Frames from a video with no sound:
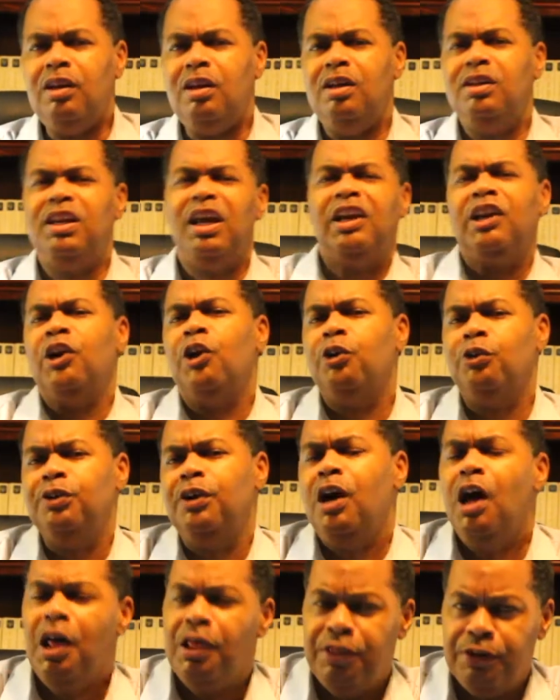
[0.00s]
that
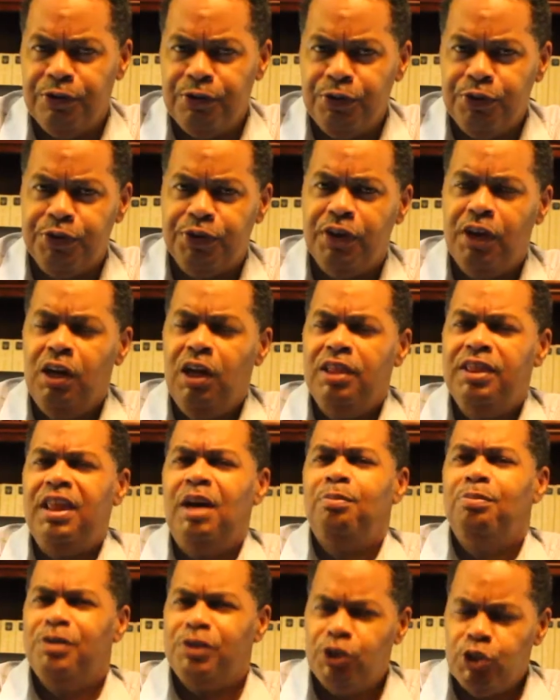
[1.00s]
hurt others,
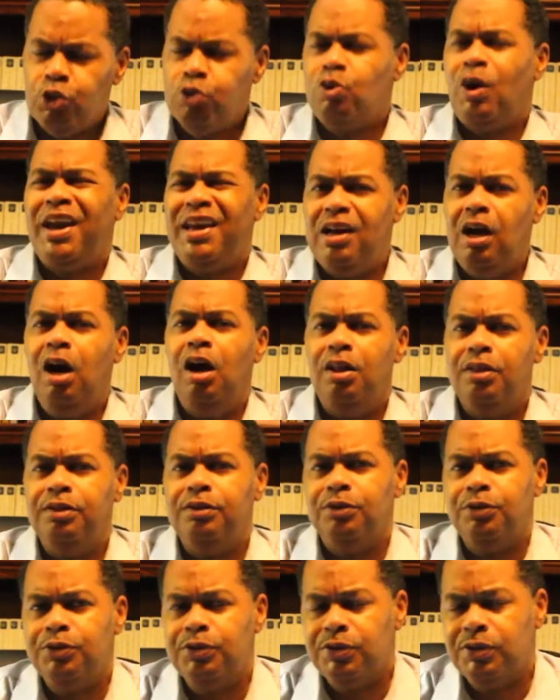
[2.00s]
that betray
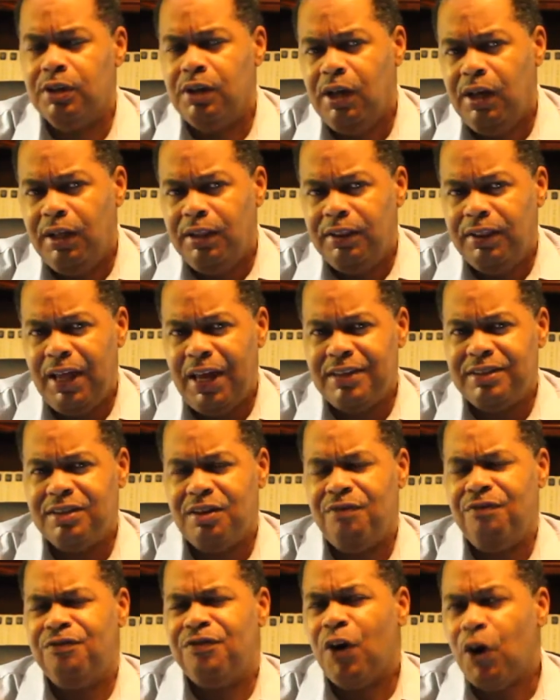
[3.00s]
others. That's a
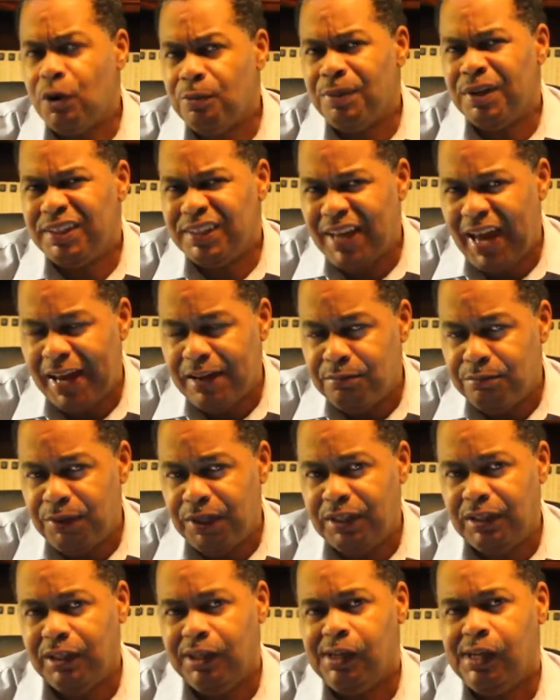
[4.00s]
firm
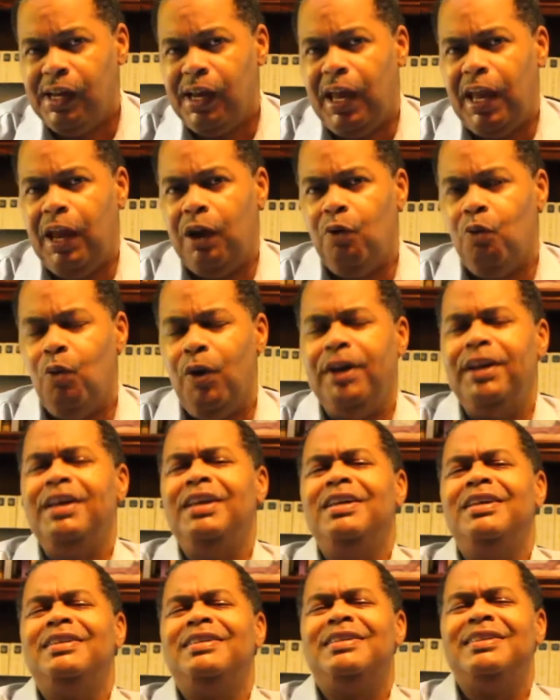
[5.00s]
indictment. And what
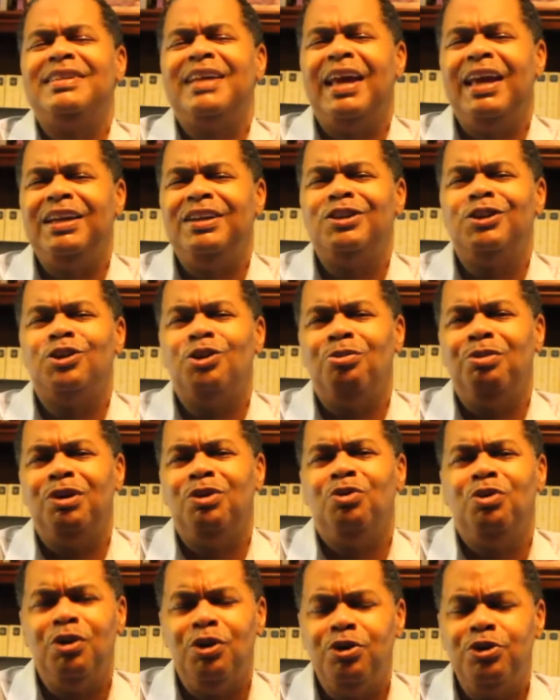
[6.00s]
he's saying in so
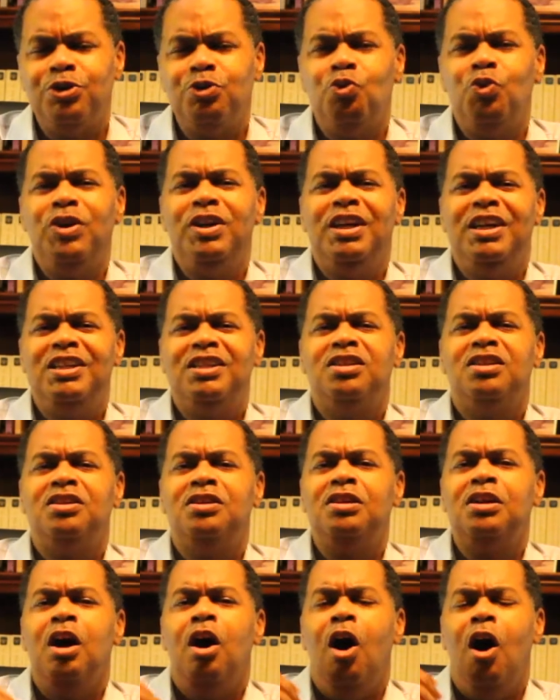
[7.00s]
many words, we need to
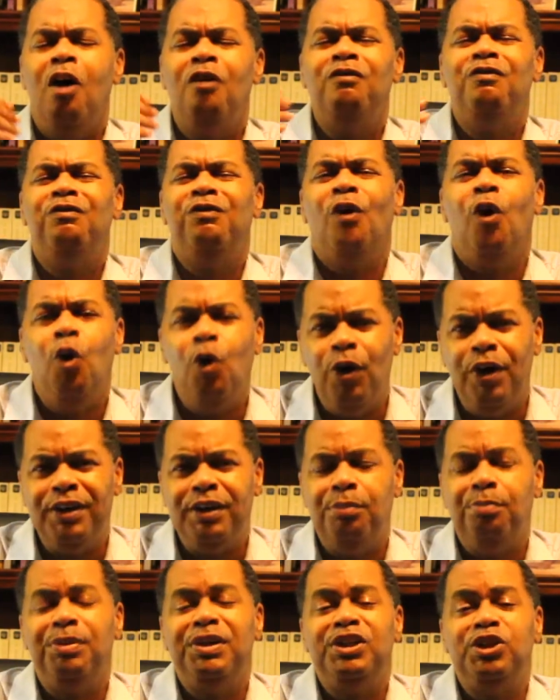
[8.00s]

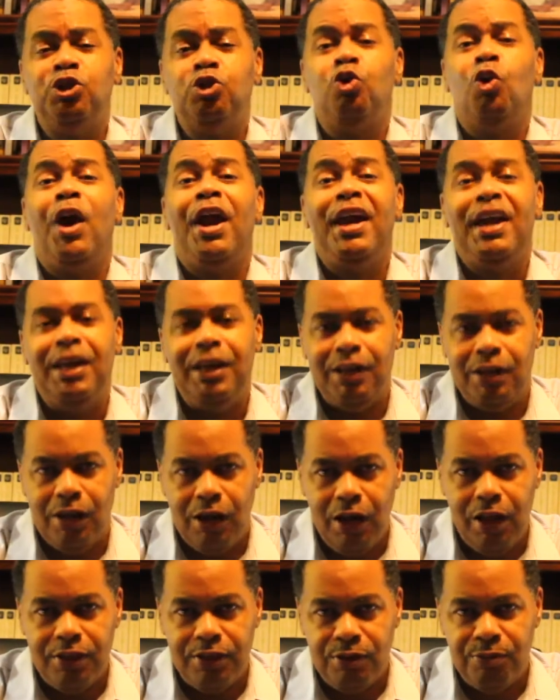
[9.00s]
avoid betraying
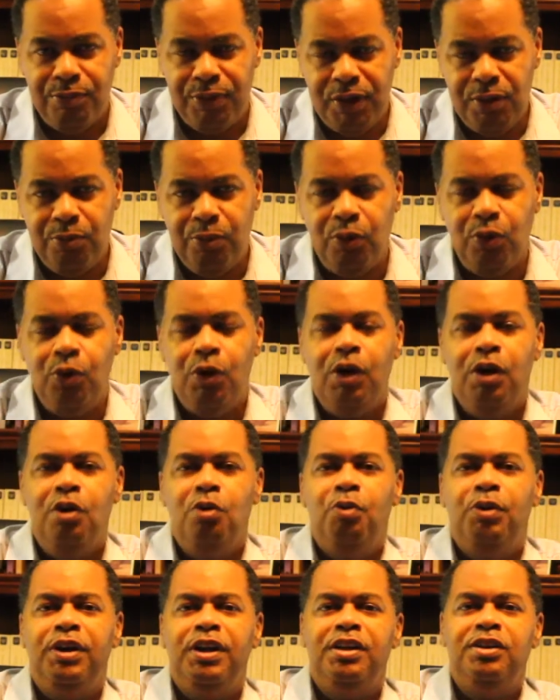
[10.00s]
other people.
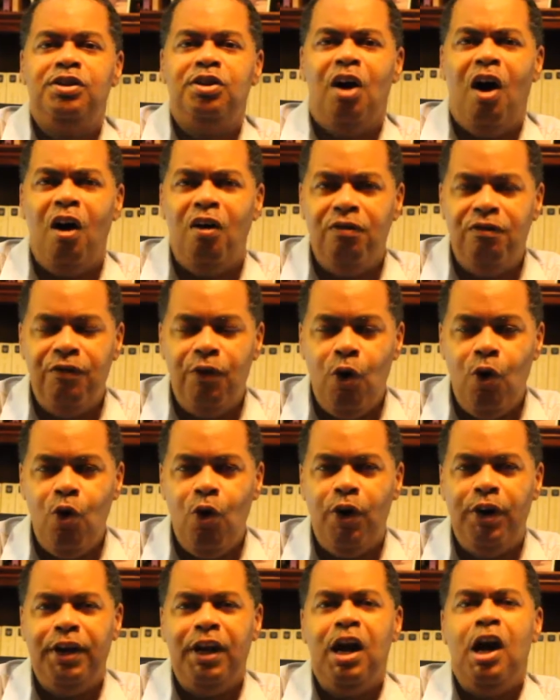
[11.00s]
We need to
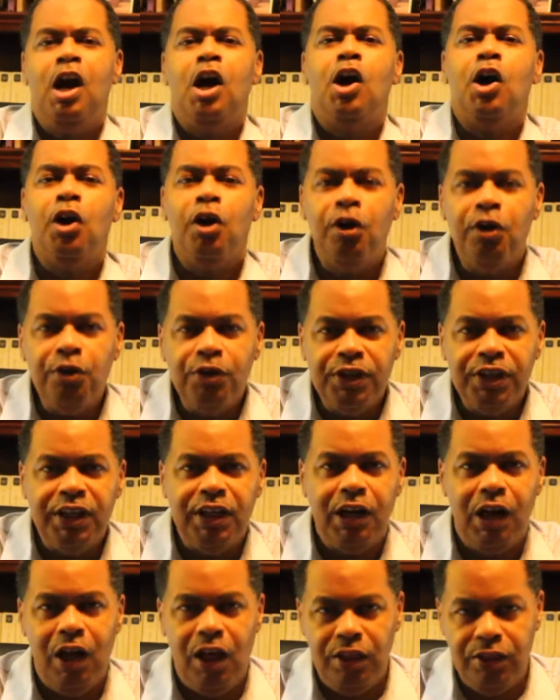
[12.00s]
avoid
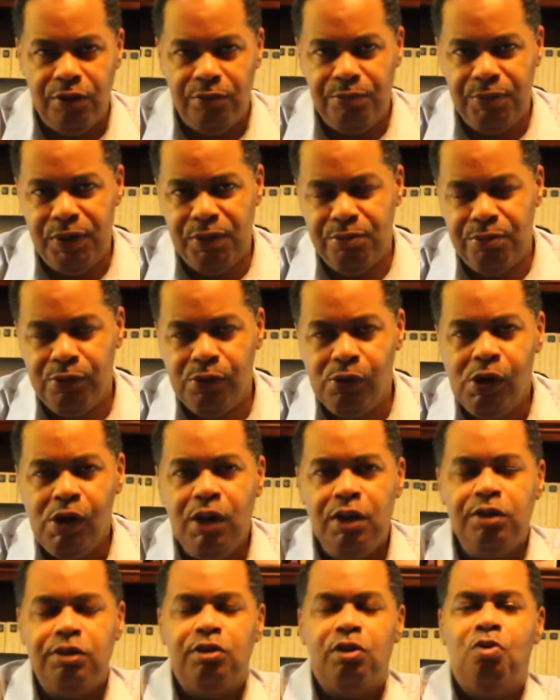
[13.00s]
hurting other people.
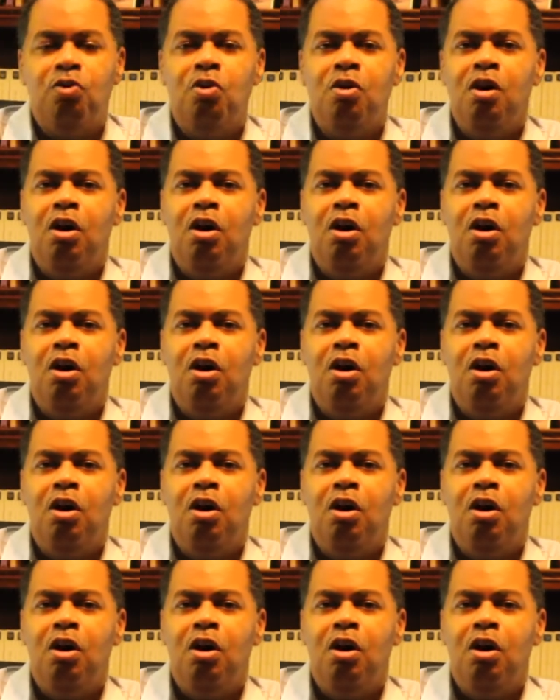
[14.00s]
So